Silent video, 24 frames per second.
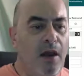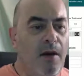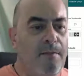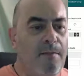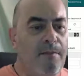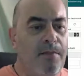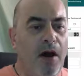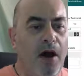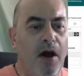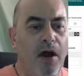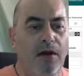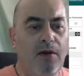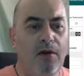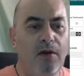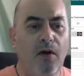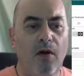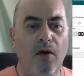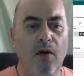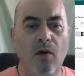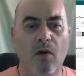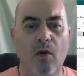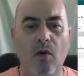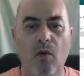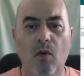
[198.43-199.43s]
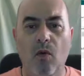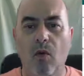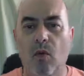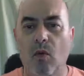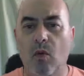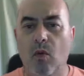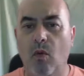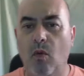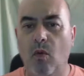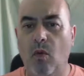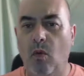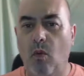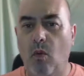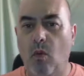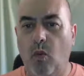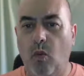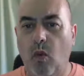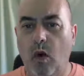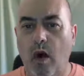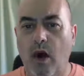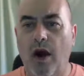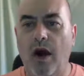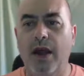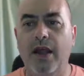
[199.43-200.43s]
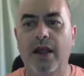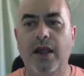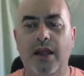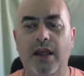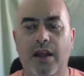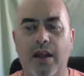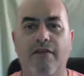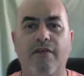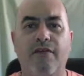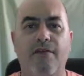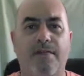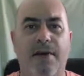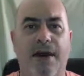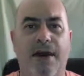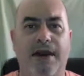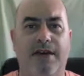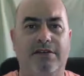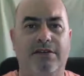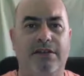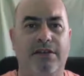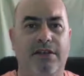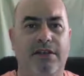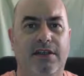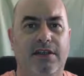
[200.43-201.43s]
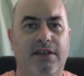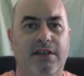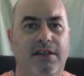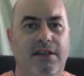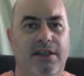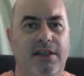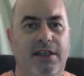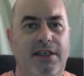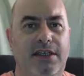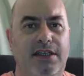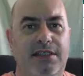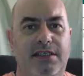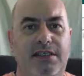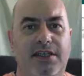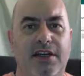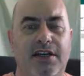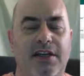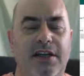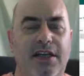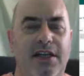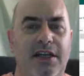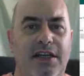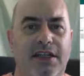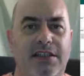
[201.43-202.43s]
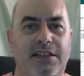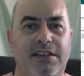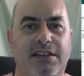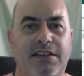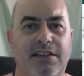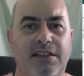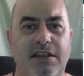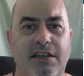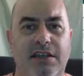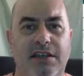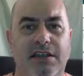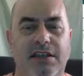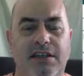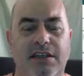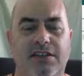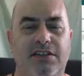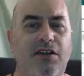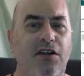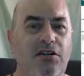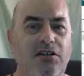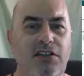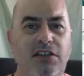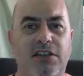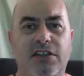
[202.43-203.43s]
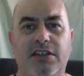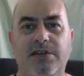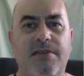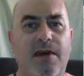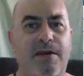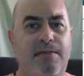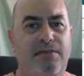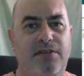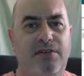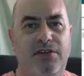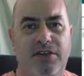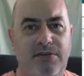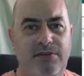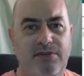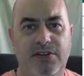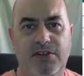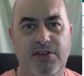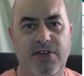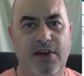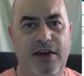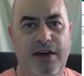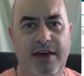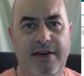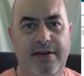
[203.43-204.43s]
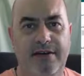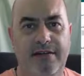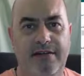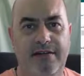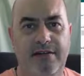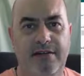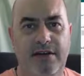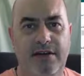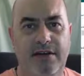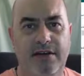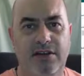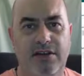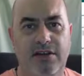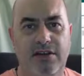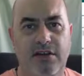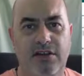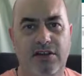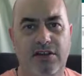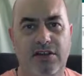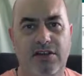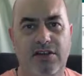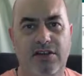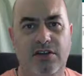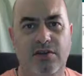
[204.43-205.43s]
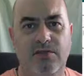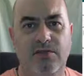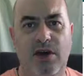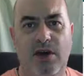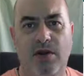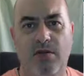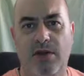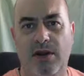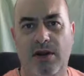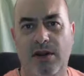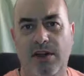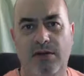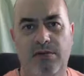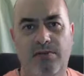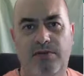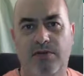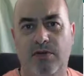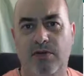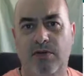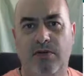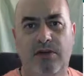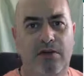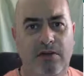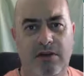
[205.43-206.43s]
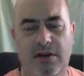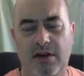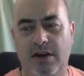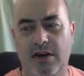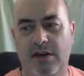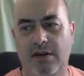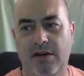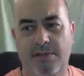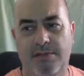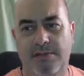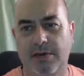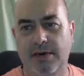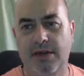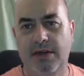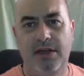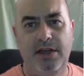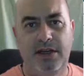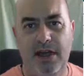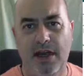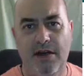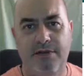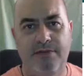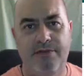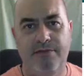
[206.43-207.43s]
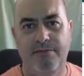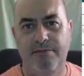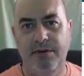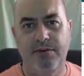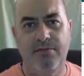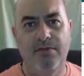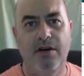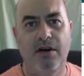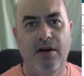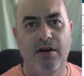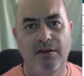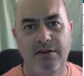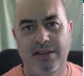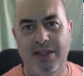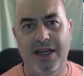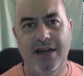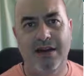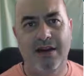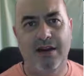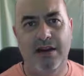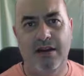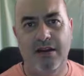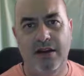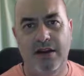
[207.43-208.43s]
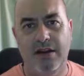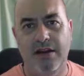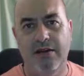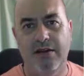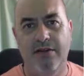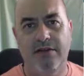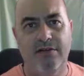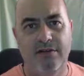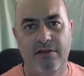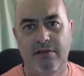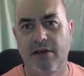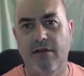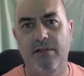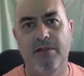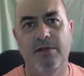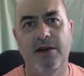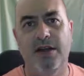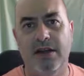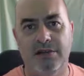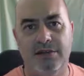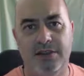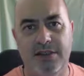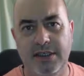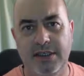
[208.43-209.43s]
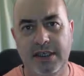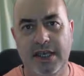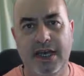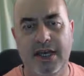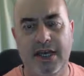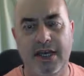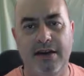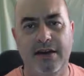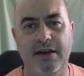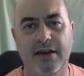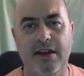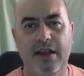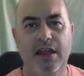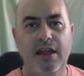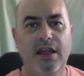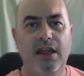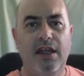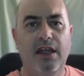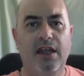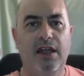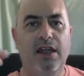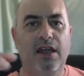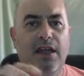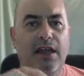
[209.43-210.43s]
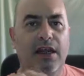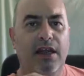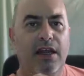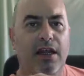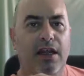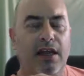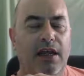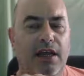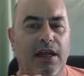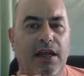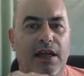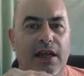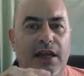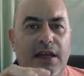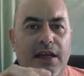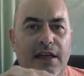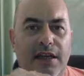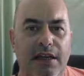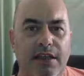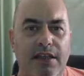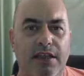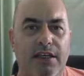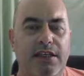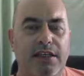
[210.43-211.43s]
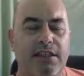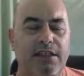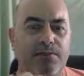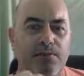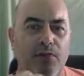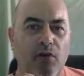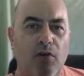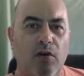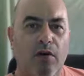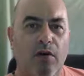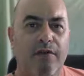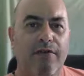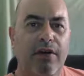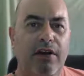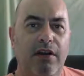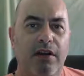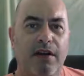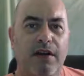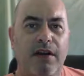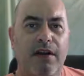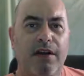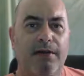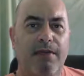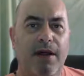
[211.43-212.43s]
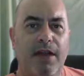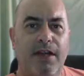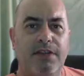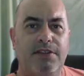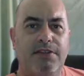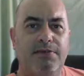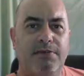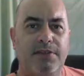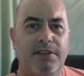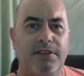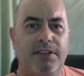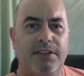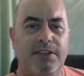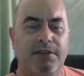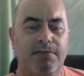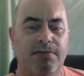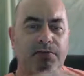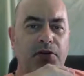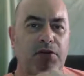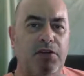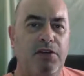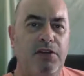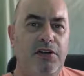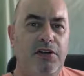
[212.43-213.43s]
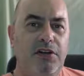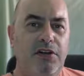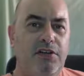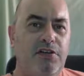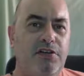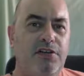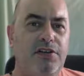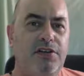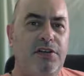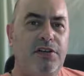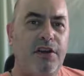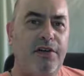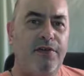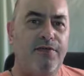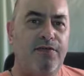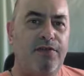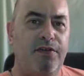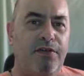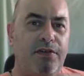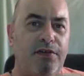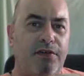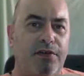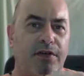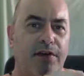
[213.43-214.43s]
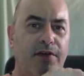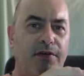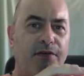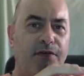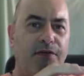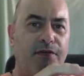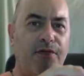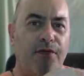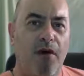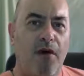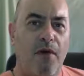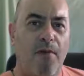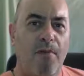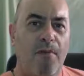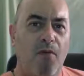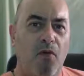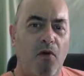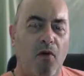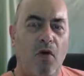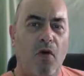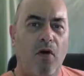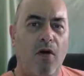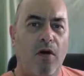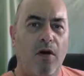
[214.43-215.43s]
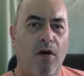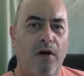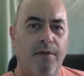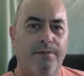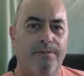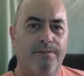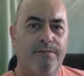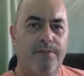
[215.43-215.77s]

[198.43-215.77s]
But what I love about it is that it's not just a membership site. It's not just somewhere where you put your PDF and people go and download it and nobody else can get it. It's more of a learning management system. You can use it for doing far more.